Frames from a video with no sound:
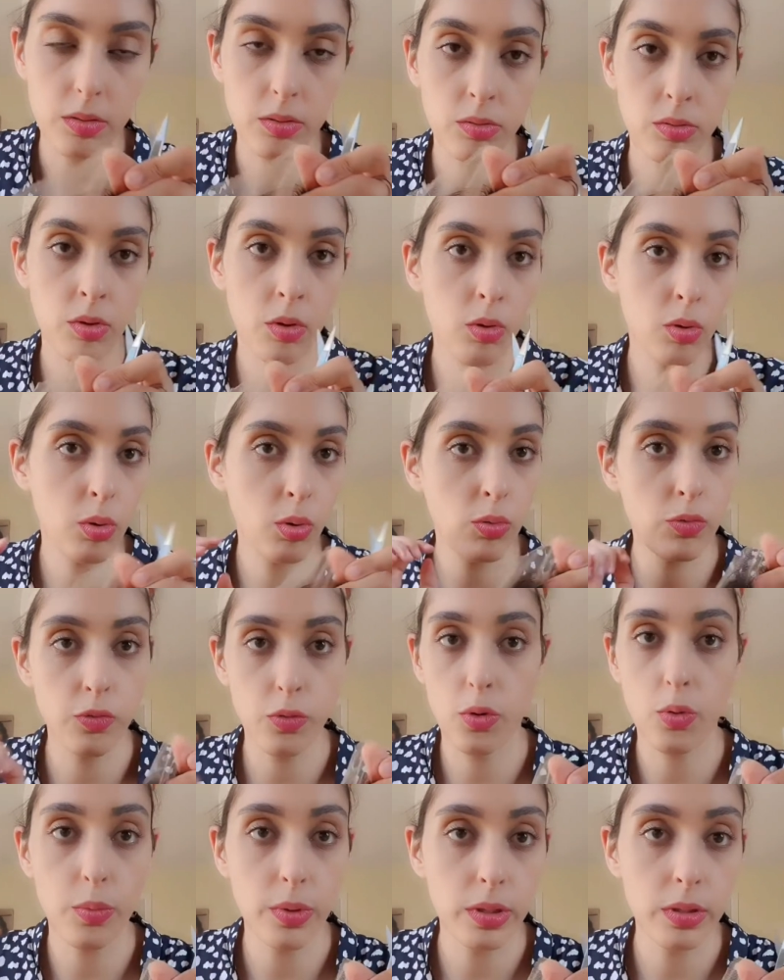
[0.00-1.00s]
So don't go
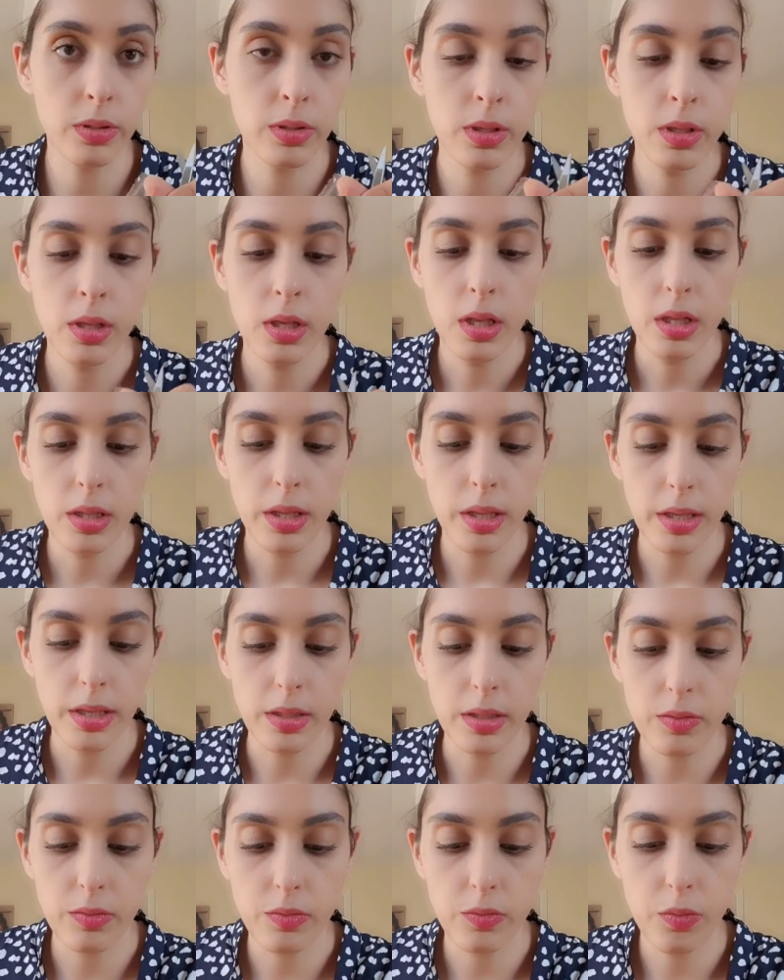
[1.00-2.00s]
forward,
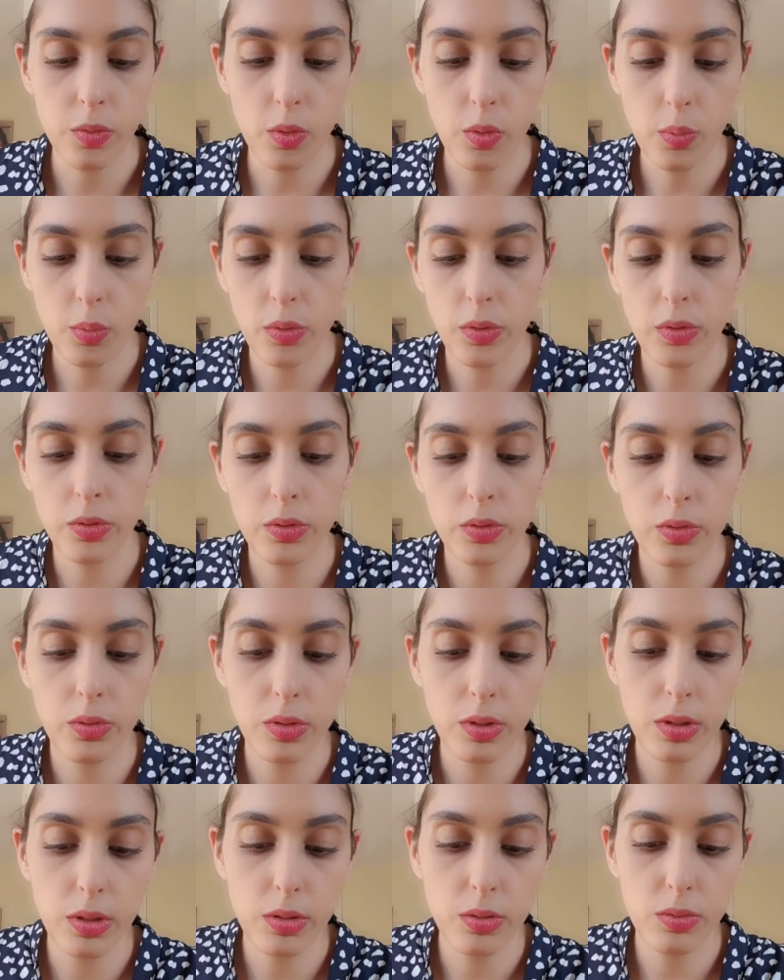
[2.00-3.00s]
like forward
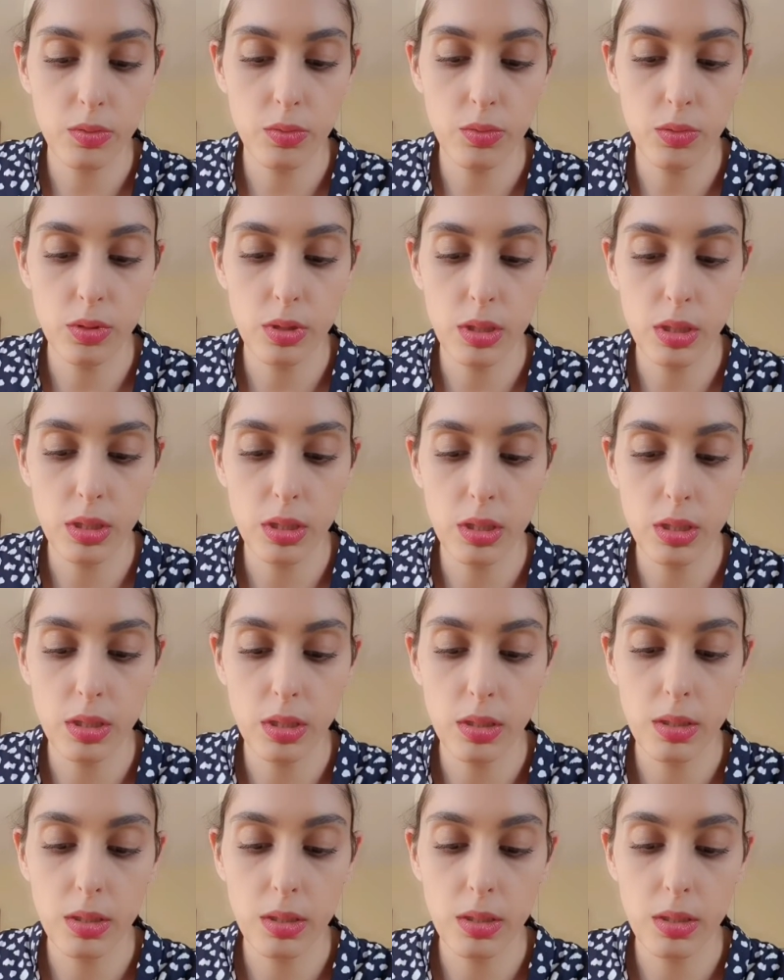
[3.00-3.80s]
to the